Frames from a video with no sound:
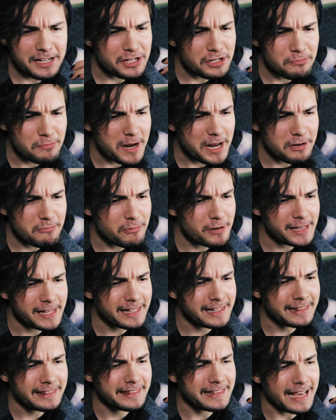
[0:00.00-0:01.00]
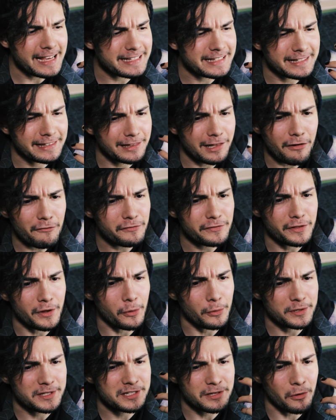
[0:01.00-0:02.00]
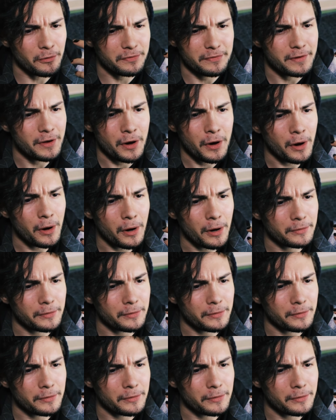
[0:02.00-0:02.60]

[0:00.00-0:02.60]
I just made really nice love notes on